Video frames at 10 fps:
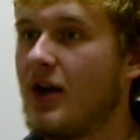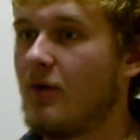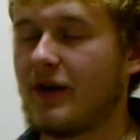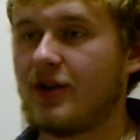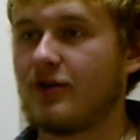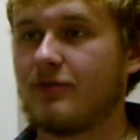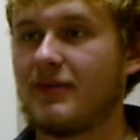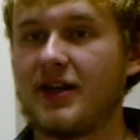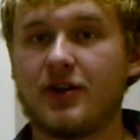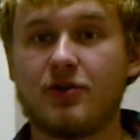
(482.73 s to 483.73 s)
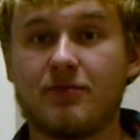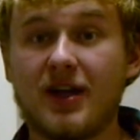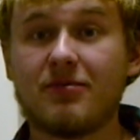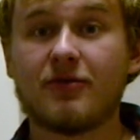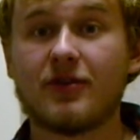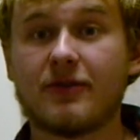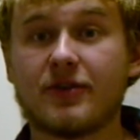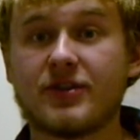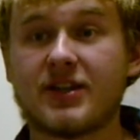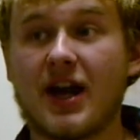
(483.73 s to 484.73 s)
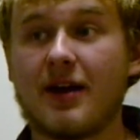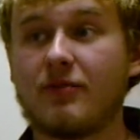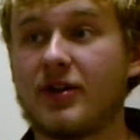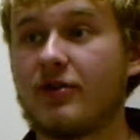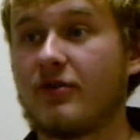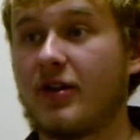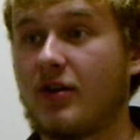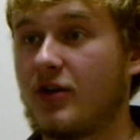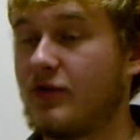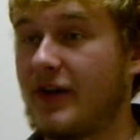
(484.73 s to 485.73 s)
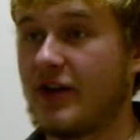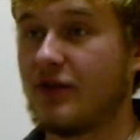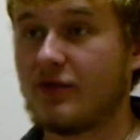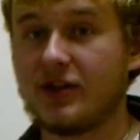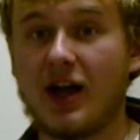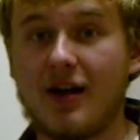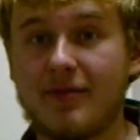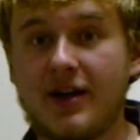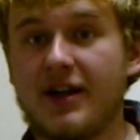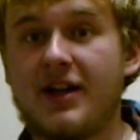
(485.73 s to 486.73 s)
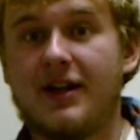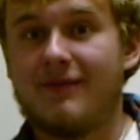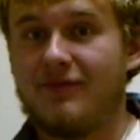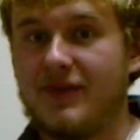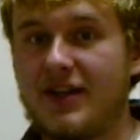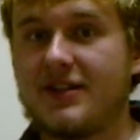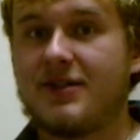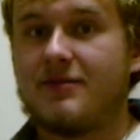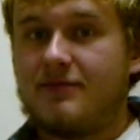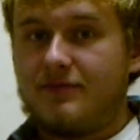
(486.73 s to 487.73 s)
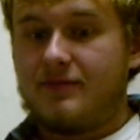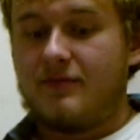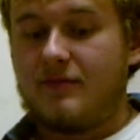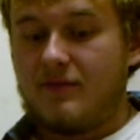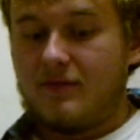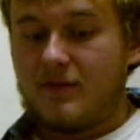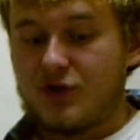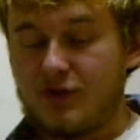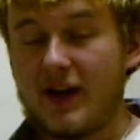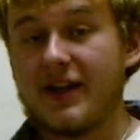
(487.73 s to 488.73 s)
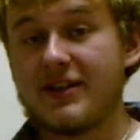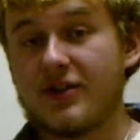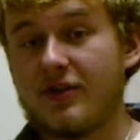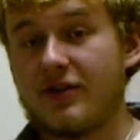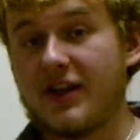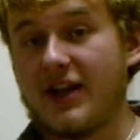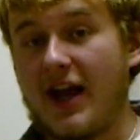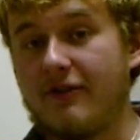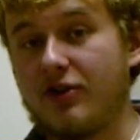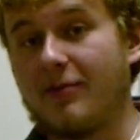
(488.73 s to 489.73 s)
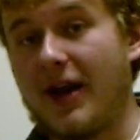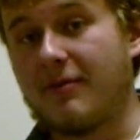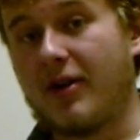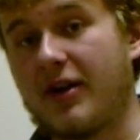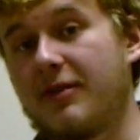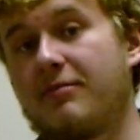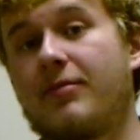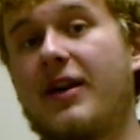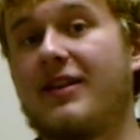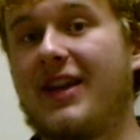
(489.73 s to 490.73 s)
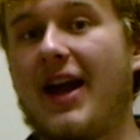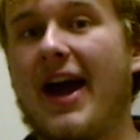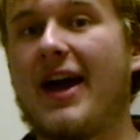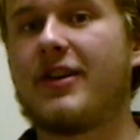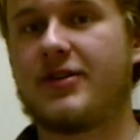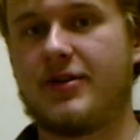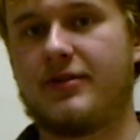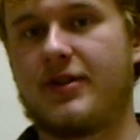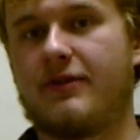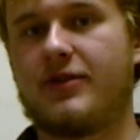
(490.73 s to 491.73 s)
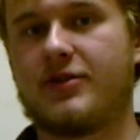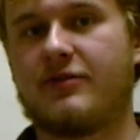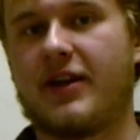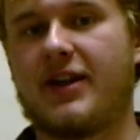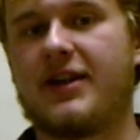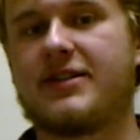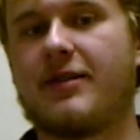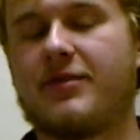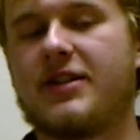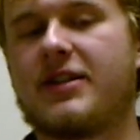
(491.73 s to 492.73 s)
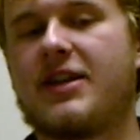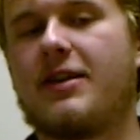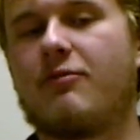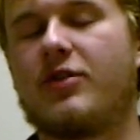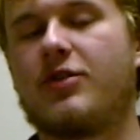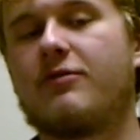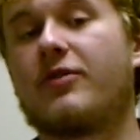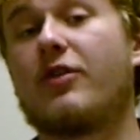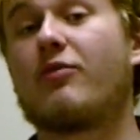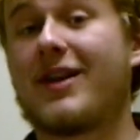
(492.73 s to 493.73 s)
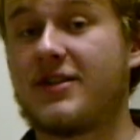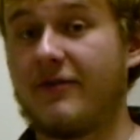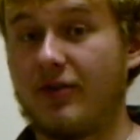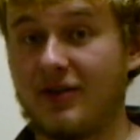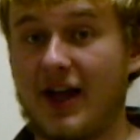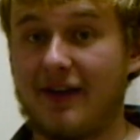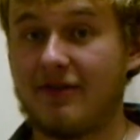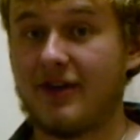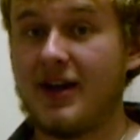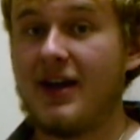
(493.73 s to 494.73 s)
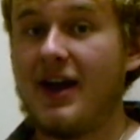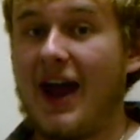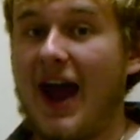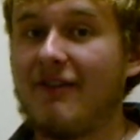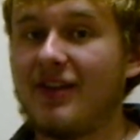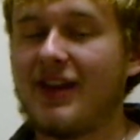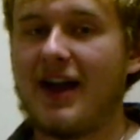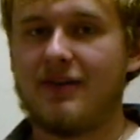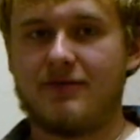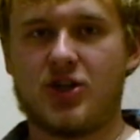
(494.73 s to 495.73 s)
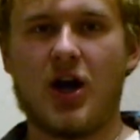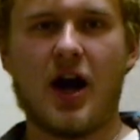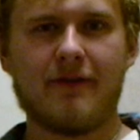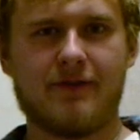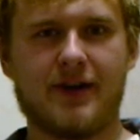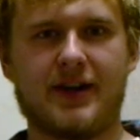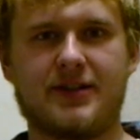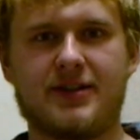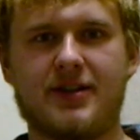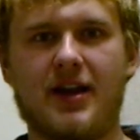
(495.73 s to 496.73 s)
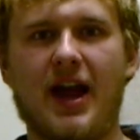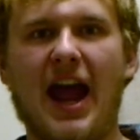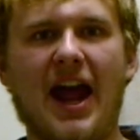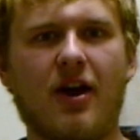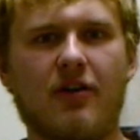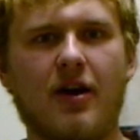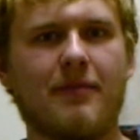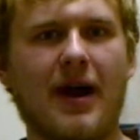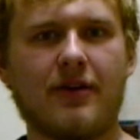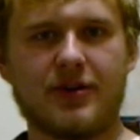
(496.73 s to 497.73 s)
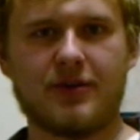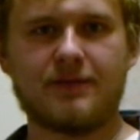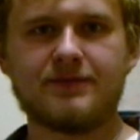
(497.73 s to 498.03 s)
whether you're meeting new people for the first time, whether you're joining a new club, this trick is a good thing to have in your back pocket, but the attitude of the trick is something to keep with you for the rest of your life. Having that confidence air about you,